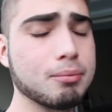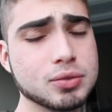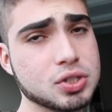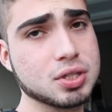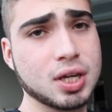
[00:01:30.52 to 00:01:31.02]

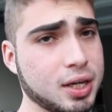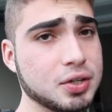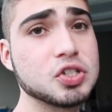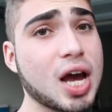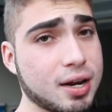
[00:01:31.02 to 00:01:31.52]
just,
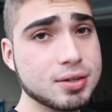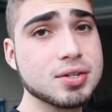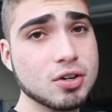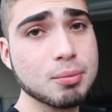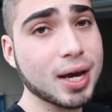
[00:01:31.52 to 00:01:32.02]
shout out
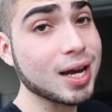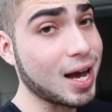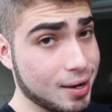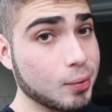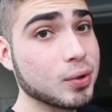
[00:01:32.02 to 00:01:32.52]
to you, my
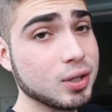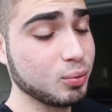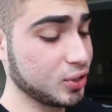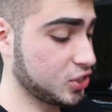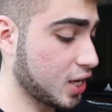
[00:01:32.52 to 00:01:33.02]
guy. I really
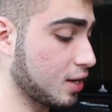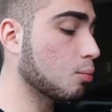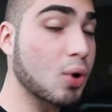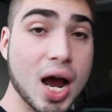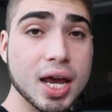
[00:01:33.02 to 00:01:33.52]
appreciate it.
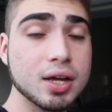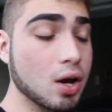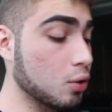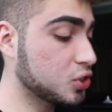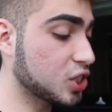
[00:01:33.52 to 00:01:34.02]
Brian
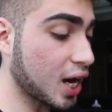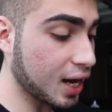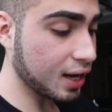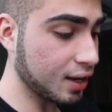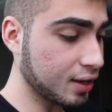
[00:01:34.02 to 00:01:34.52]

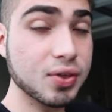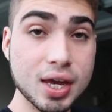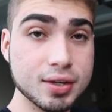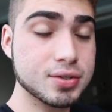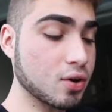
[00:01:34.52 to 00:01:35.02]
Ocha,
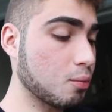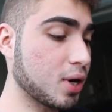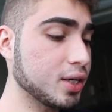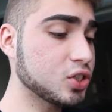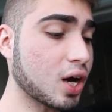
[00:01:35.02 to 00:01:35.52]
thank you so
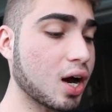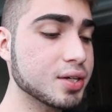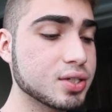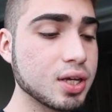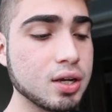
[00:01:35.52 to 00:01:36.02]
much.
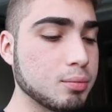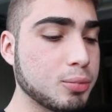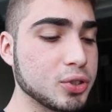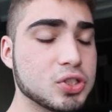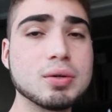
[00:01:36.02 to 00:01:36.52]
Austin
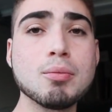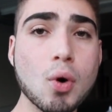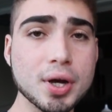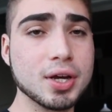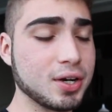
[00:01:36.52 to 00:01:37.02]
Butch
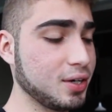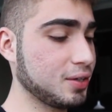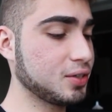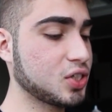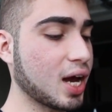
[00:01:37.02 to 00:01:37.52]
Moyer,
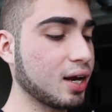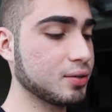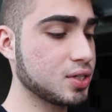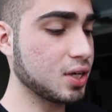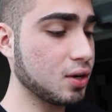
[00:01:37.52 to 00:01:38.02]
shout
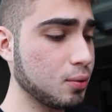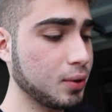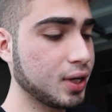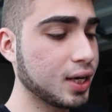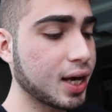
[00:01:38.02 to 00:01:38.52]
out to you.
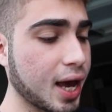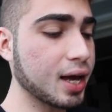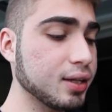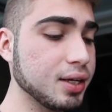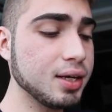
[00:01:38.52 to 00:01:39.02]

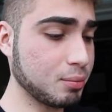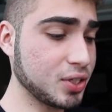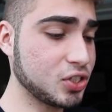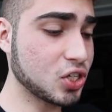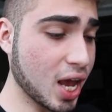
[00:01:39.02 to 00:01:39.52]
Ellie
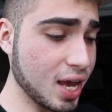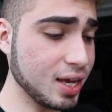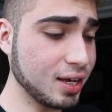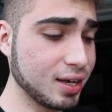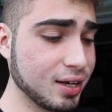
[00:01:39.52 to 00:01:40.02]
Majay,